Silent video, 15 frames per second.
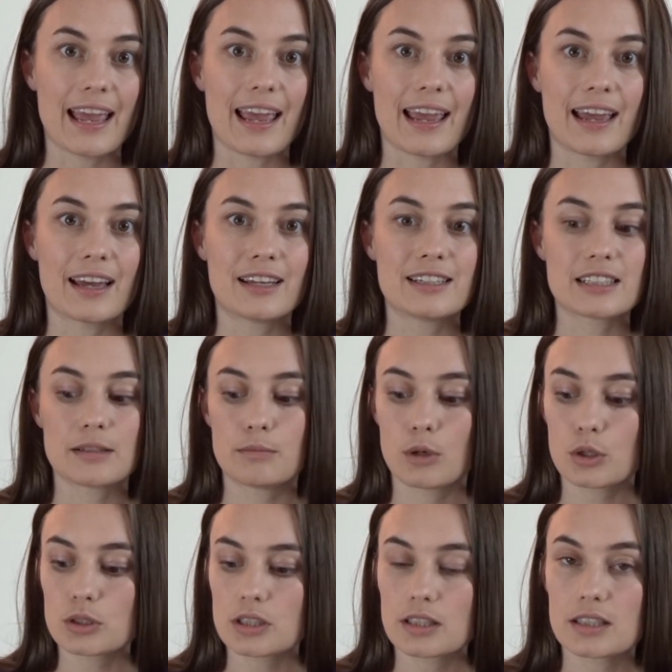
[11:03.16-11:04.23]
And in
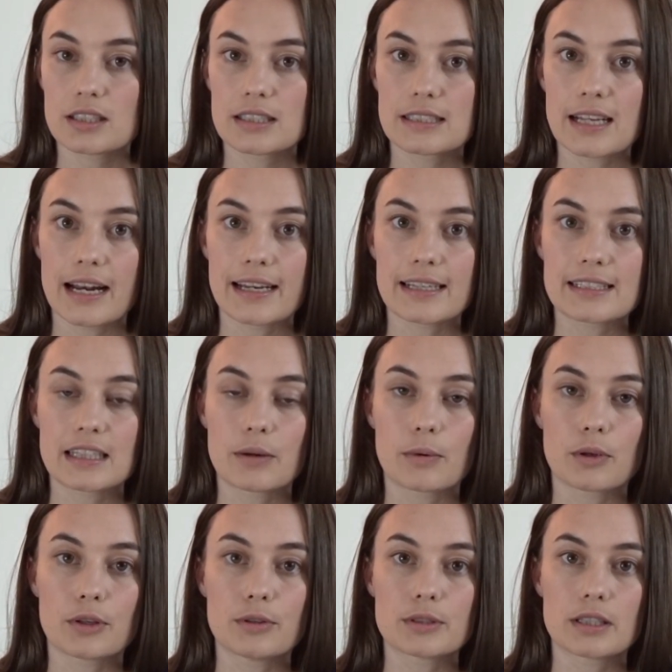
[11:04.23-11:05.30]
most of these studies, they were
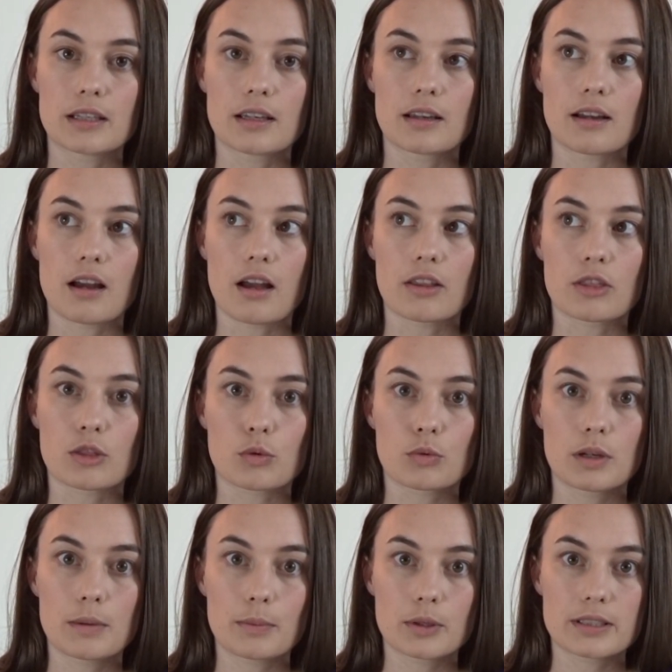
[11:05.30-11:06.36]
using a
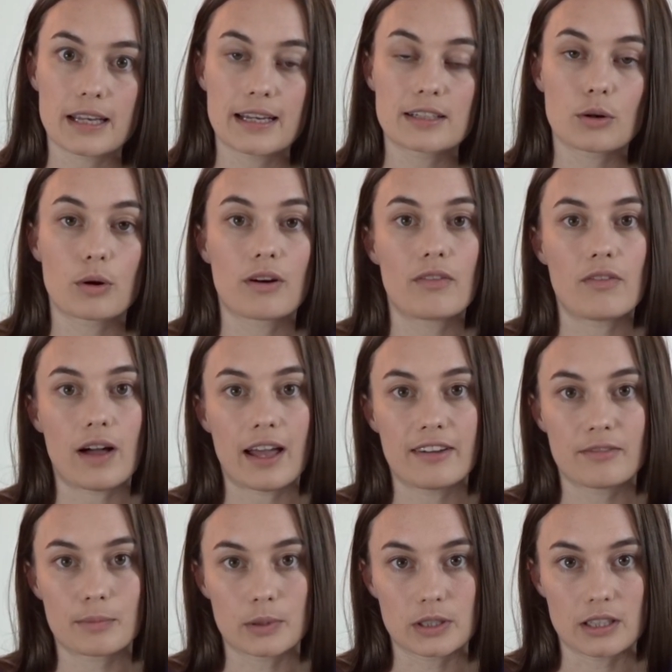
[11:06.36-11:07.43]
3% or a 5%
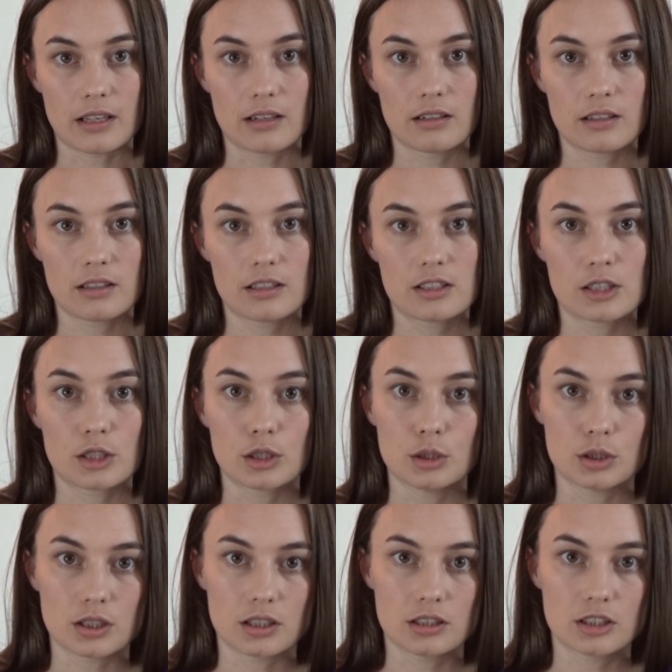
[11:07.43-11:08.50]

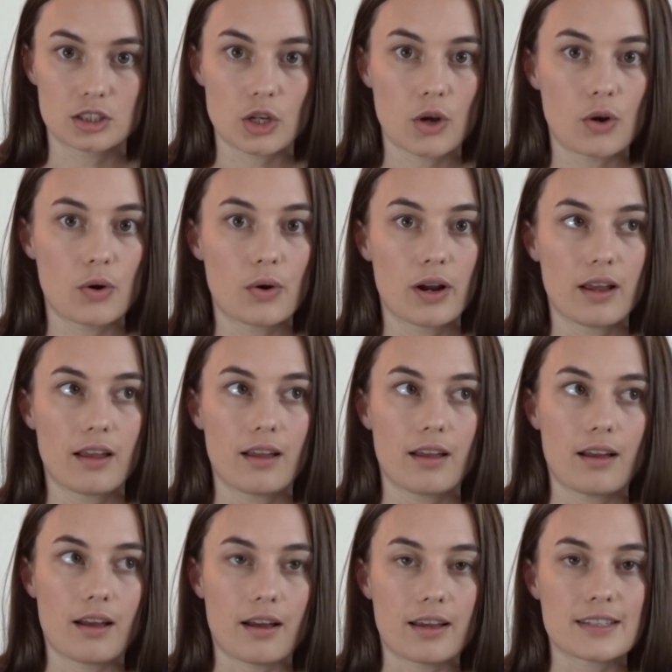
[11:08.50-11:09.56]
solution. So
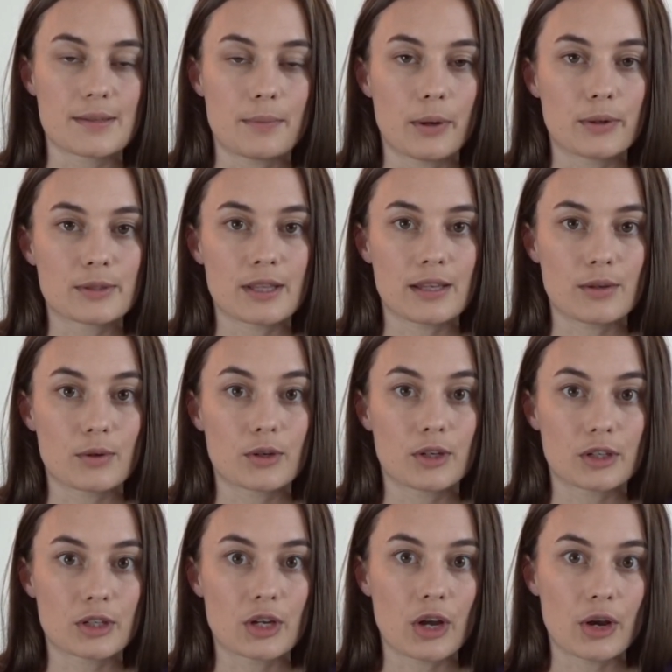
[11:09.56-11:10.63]
I suppose that you
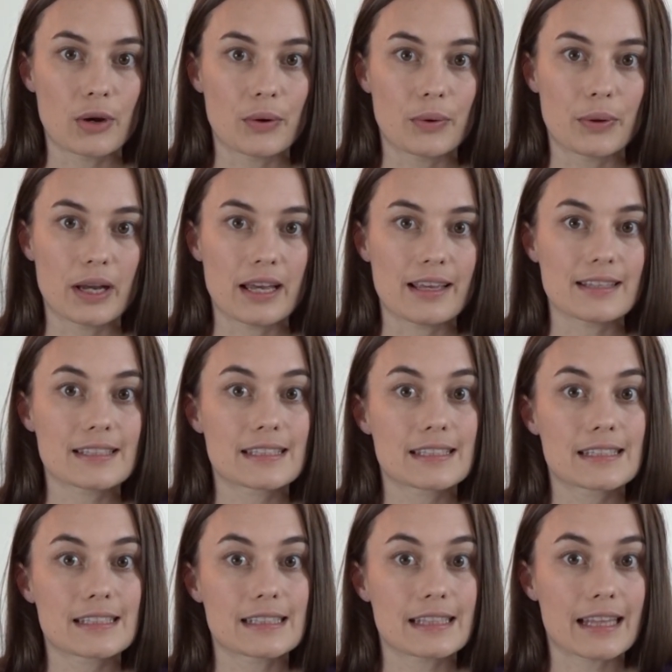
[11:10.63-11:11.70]
could go
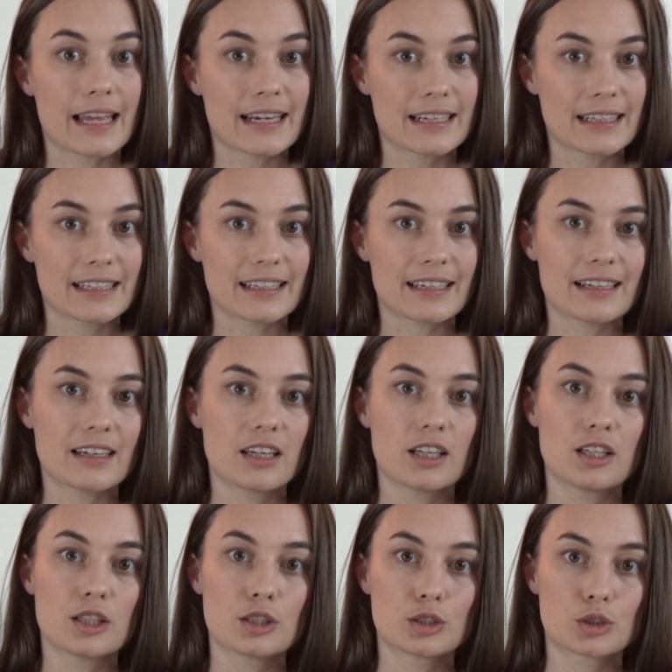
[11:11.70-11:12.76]
slightly
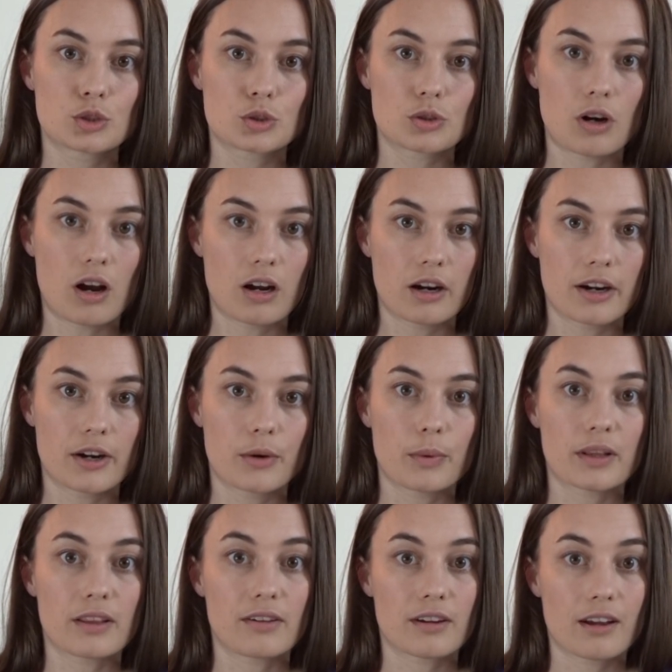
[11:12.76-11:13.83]
stronger
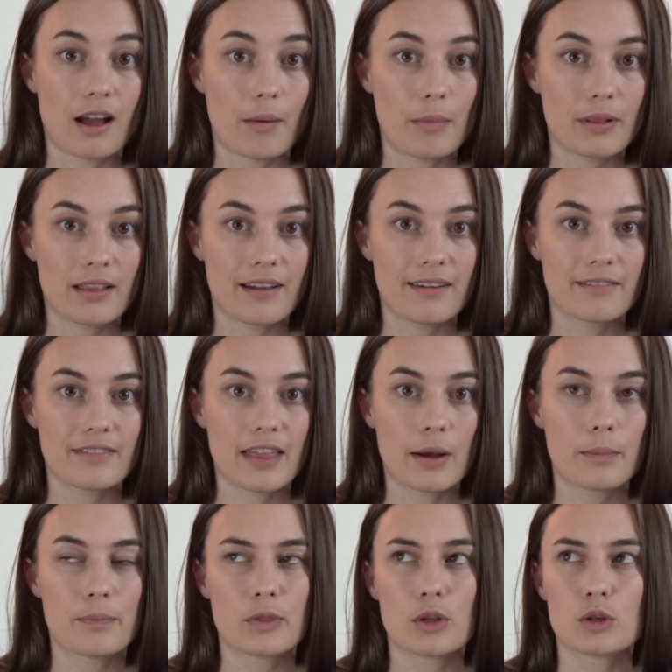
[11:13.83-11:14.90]
with a couple of
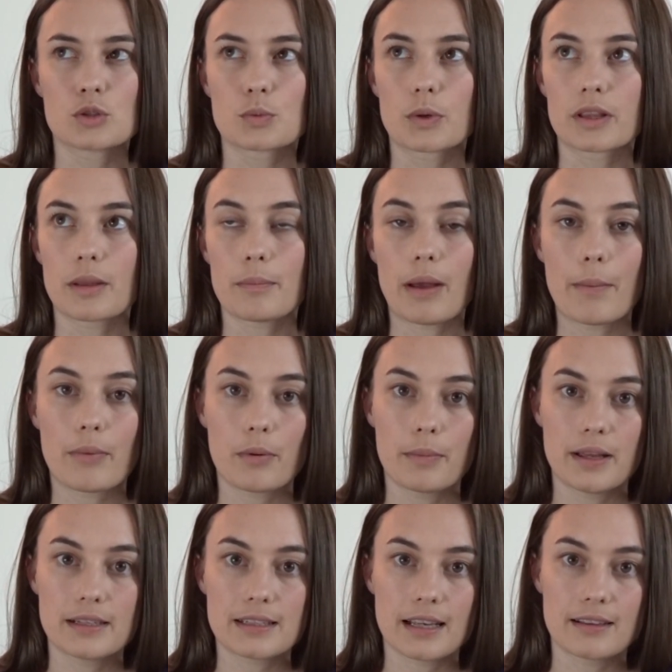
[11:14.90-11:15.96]
them. Those were the
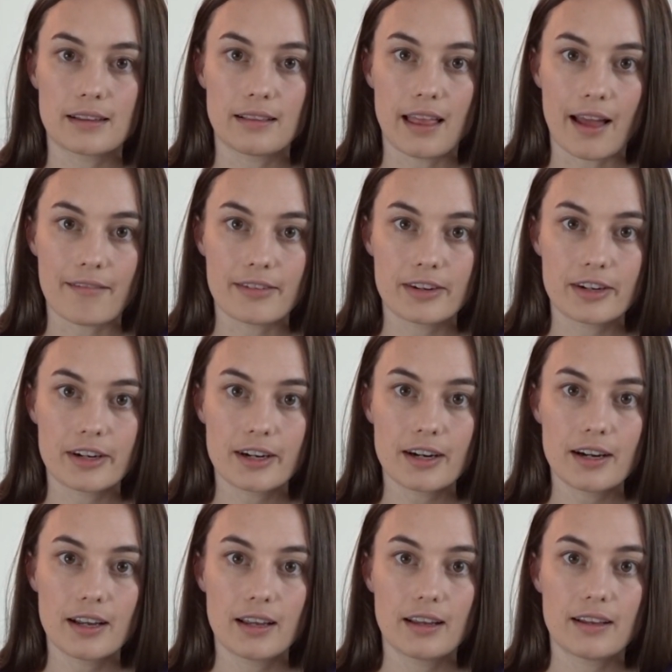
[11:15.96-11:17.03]
peppermint and the
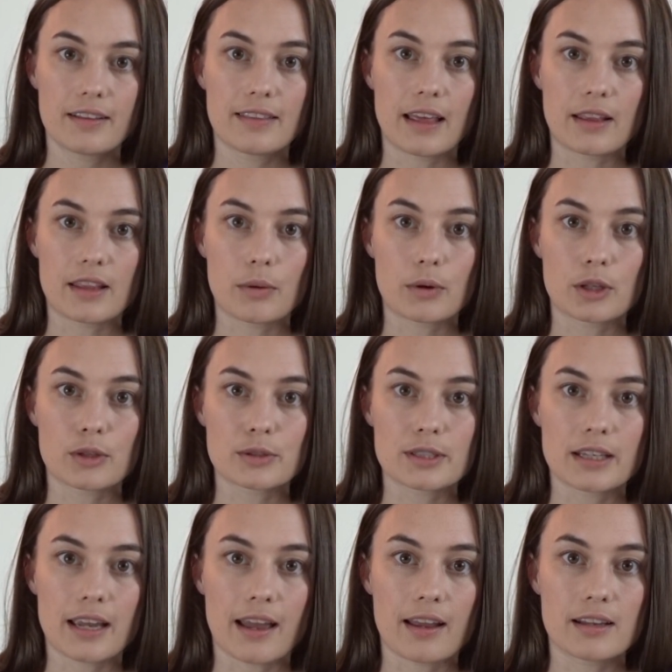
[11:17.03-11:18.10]
lavender that they were
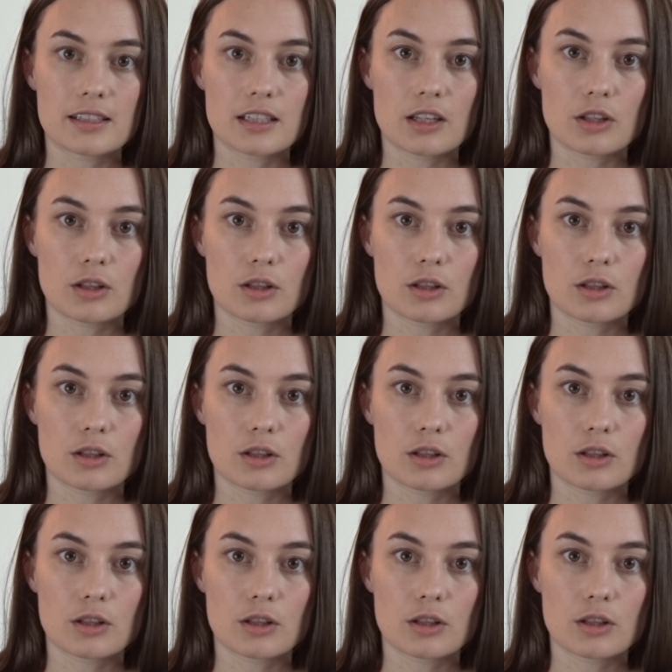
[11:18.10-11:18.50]
using at